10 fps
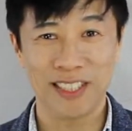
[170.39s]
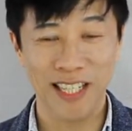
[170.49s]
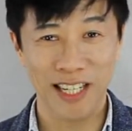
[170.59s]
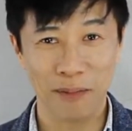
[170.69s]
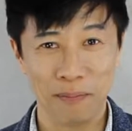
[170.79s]

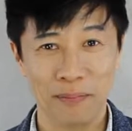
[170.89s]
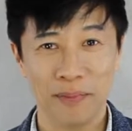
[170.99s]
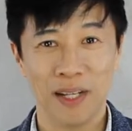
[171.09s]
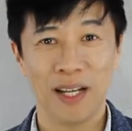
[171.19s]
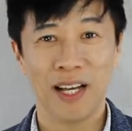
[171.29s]
team
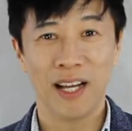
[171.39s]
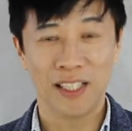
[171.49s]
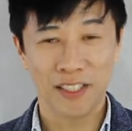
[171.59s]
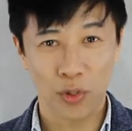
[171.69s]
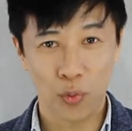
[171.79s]

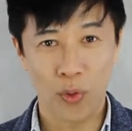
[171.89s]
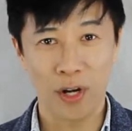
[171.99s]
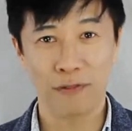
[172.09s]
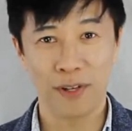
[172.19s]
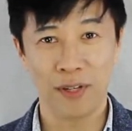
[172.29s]
to
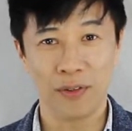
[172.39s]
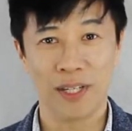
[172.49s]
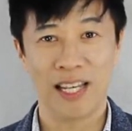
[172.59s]
work for you.